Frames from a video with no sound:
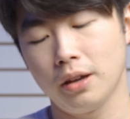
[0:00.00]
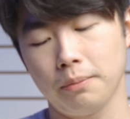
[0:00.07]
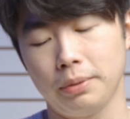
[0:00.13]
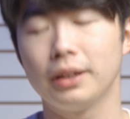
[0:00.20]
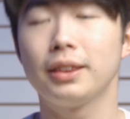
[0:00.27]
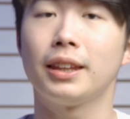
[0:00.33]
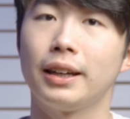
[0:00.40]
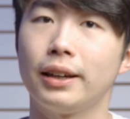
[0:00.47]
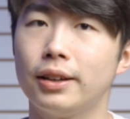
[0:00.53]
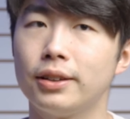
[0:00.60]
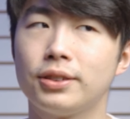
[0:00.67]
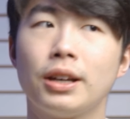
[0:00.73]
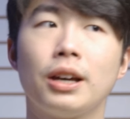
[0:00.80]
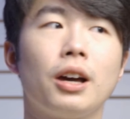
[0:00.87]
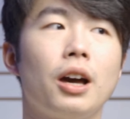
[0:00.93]
But the thing
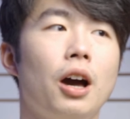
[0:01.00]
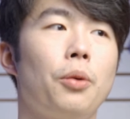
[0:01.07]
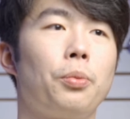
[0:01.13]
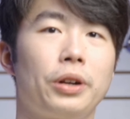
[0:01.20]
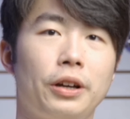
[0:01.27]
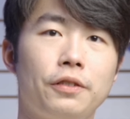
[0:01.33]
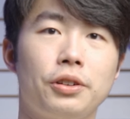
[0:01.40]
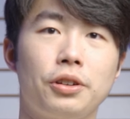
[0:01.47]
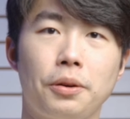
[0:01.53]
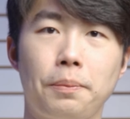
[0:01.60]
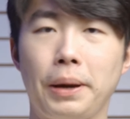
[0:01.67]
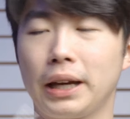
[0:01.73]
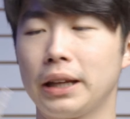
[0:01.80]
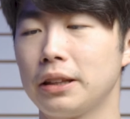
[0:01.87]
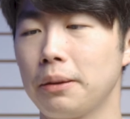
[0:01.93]
is, whenever you're
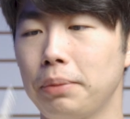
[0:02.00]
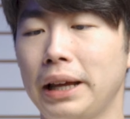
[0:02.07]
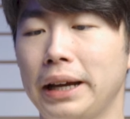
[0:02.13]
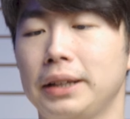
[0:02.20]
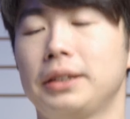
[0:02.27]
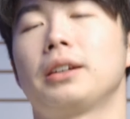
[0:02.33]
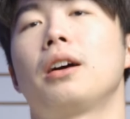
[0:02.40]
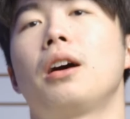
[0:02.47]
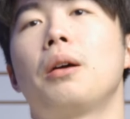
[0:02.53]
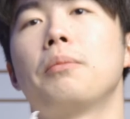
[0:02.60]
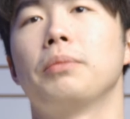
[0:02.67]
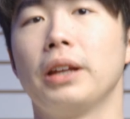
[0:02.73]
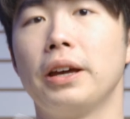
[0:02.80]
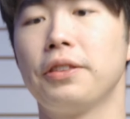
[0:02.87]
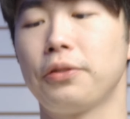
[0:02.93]
picking the blade,
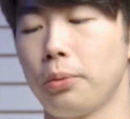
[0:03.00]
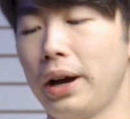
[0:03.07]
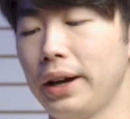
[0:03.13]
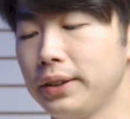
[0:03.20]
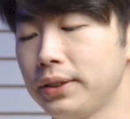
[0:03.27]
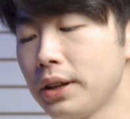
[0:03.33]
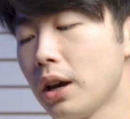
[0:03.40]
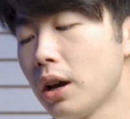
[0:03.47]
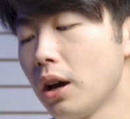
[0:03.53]
lengthwise,